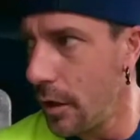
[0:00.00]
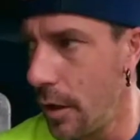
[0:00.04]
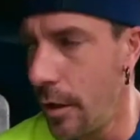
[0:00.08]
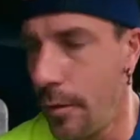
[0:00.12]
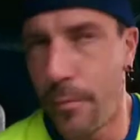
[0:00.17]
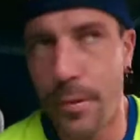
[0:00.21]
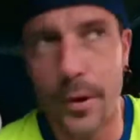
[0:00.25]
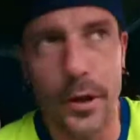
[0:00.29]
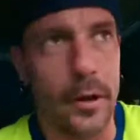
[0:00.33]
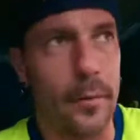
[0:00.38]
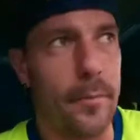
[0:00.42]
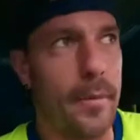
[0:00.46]

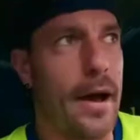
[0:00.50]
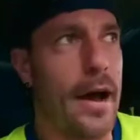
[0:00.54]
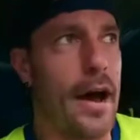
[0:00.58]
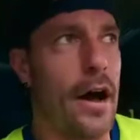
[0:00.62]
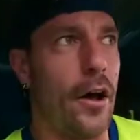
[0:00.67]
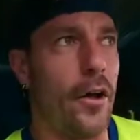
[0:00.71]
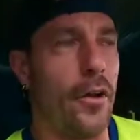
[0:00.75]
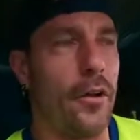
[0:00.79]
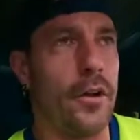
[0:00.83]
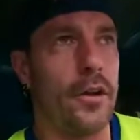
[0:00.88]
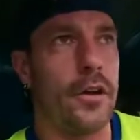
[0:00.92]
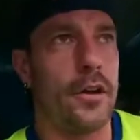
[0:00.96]
Put
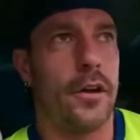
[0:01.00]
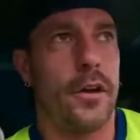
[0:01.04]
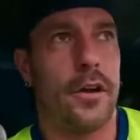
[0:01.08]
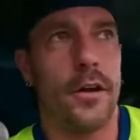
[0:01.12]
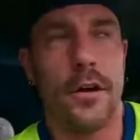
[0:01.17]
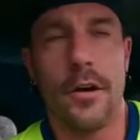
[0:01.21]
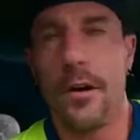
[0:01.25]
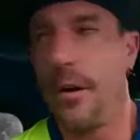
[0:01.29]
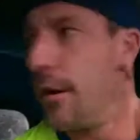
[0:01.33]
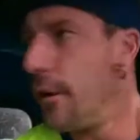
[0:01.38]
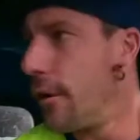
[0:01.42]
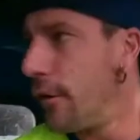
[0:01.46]
about
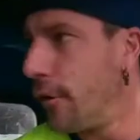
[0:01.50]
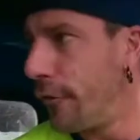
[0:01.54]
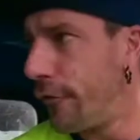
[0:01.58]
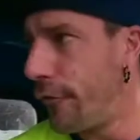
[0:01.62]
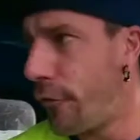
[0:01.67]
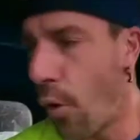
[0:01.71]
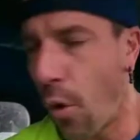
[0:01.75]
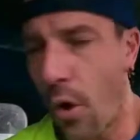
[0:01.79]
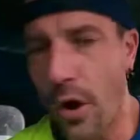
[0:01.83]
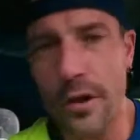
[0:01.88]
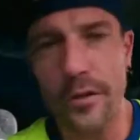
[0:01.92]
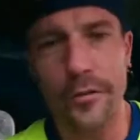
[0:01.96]

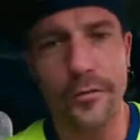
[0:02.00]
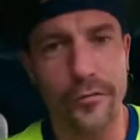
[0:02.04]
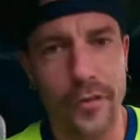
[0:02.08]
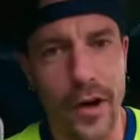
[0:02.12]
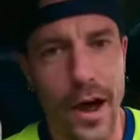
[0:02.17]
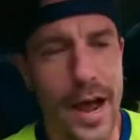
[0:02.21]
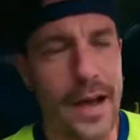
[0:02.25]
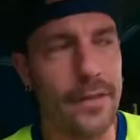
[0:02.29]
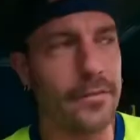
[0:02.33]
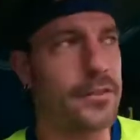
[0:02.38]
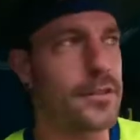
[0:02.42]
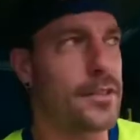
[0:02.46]
4 to 5